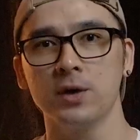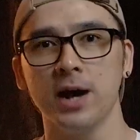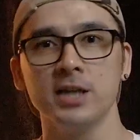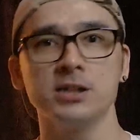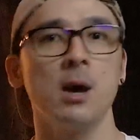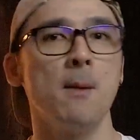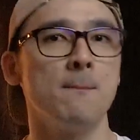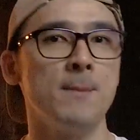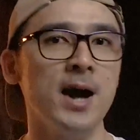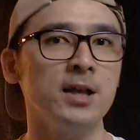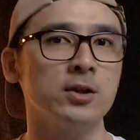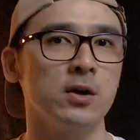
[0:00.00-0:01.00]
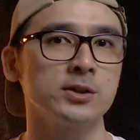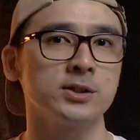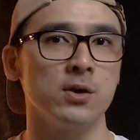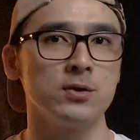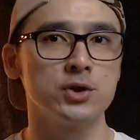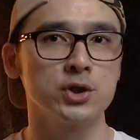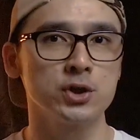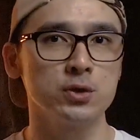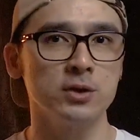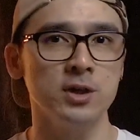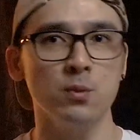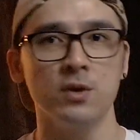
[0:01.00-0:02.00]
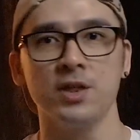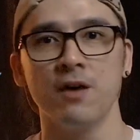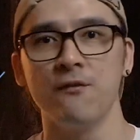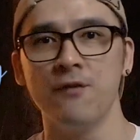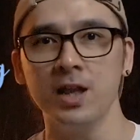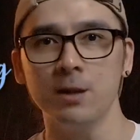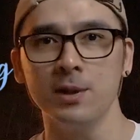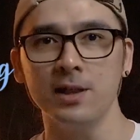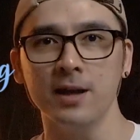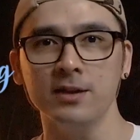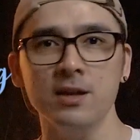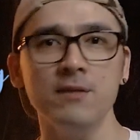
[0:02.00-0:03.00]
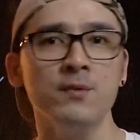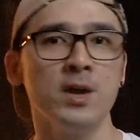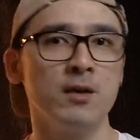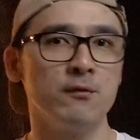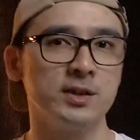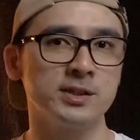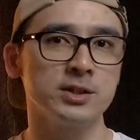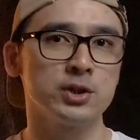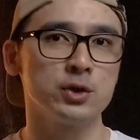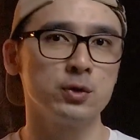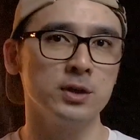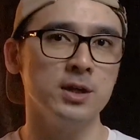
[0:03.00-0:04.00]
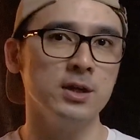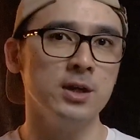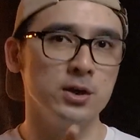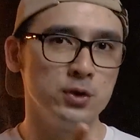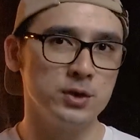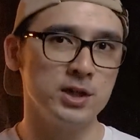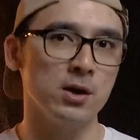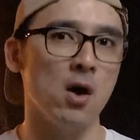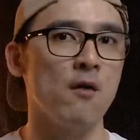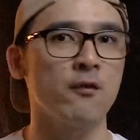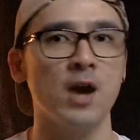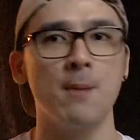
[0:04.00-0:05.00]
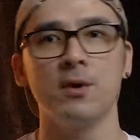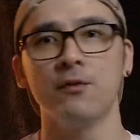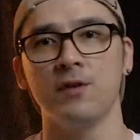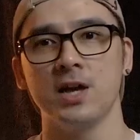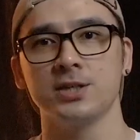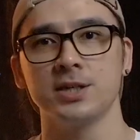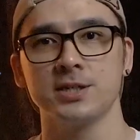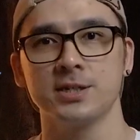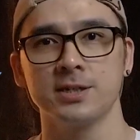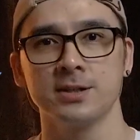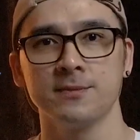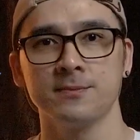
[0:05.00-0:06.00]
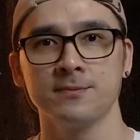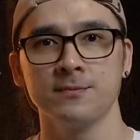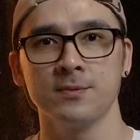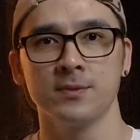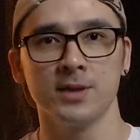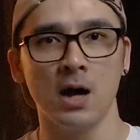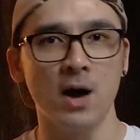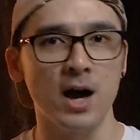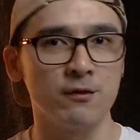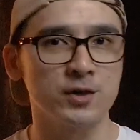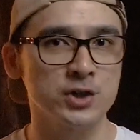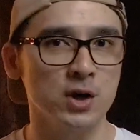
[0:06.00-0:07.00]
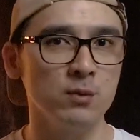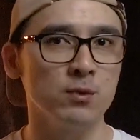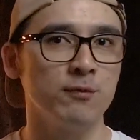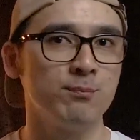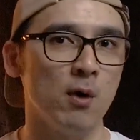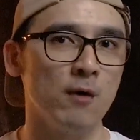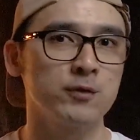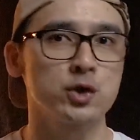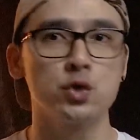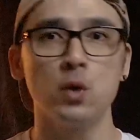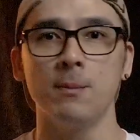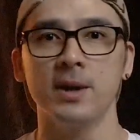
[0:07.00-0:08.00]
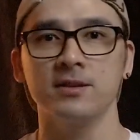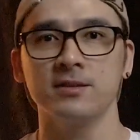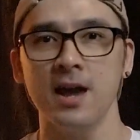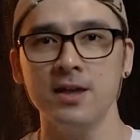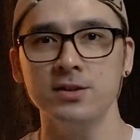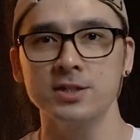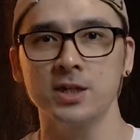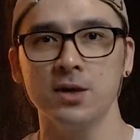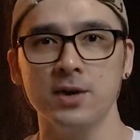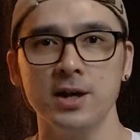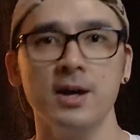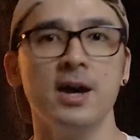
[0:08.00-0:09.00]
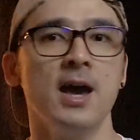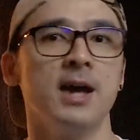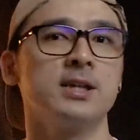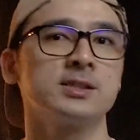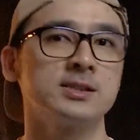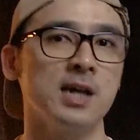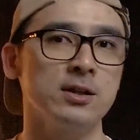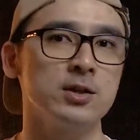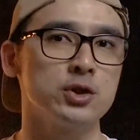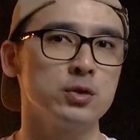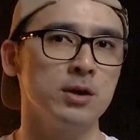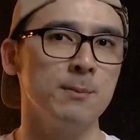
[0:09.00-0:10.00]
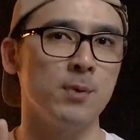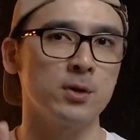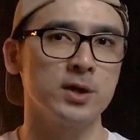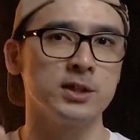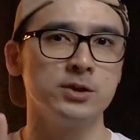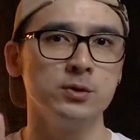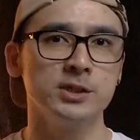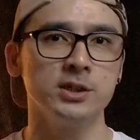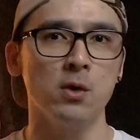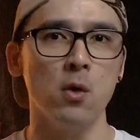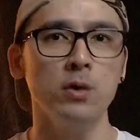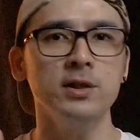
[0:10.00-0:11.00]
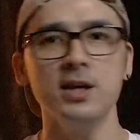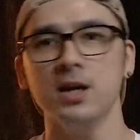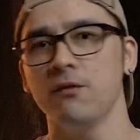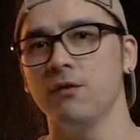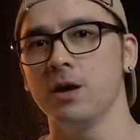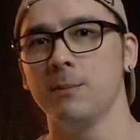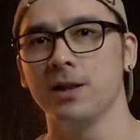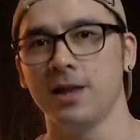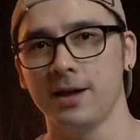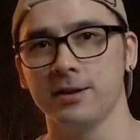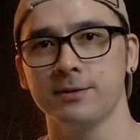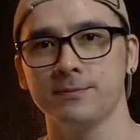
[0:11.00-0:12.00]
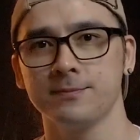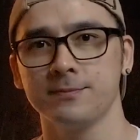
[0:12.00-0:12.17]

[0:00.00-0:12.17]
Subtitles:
you guys my thoughts on shooting with available lighting versus shooting using off-camera flashes. Now, I have shot with both throughout my 10 years career and I started shooting portraits using only available light.